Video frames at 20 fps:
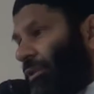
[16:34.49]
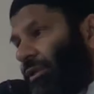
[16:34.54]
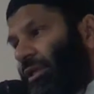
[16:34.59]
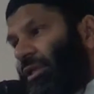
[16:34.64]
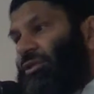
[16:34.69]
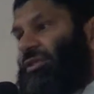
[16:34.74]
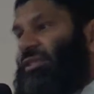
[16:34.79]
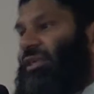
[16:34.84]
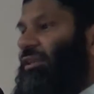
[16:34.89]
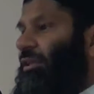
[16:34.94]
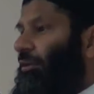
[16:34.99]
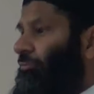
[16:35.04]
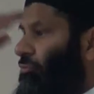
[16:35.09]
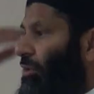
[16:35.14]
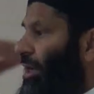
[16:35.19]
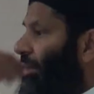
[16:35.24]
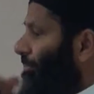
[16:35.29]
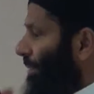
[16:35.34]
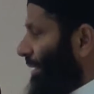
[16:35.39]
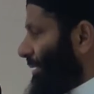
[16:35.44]
he'll send them
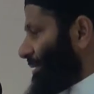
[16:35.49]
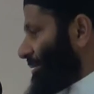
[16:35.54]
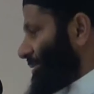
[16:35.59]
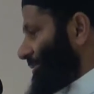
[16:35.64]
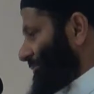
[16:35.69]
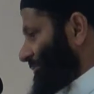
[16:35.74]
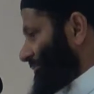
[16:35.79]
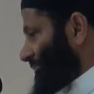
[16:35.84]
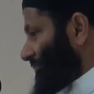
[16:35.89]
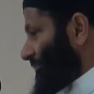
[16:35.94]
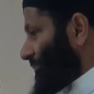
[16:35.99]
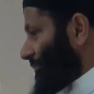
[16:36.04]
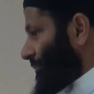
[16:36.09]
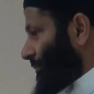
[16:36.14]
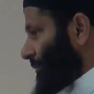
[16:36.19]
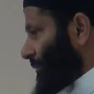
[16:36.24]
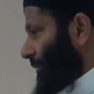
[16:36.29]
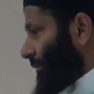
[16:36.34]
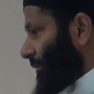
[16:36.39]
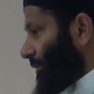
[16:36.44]
right back.
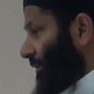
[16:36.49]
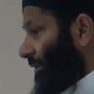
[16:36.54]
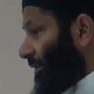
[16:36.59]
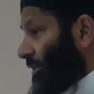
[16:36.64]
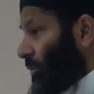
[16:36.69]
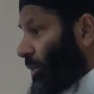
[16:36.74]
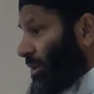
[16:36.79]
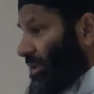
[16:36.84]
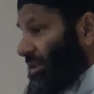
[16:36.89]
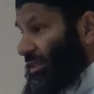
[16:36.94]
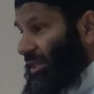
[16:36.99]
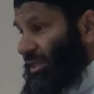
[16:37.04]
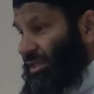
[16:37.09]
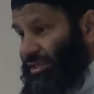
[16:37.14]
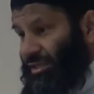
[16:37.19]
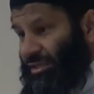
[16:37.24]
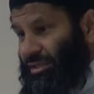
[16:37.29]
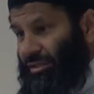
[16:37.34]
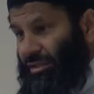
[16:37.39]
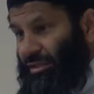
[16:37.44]
He said, what is
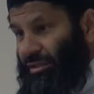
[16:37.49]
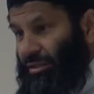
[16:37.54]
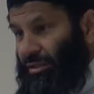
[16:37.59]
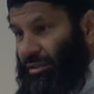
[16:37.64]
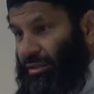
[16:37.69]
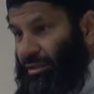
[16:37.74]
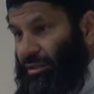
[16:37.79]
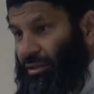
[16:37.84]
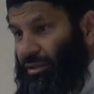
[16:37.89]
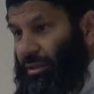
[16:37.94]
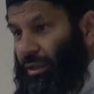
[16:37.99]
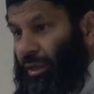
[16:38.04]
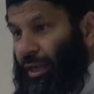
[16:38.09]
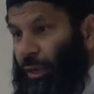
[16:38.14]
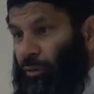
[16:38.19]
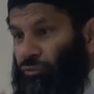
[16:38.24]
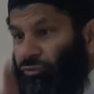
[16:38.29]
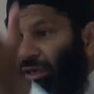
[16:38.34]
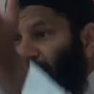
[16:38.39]
this? Our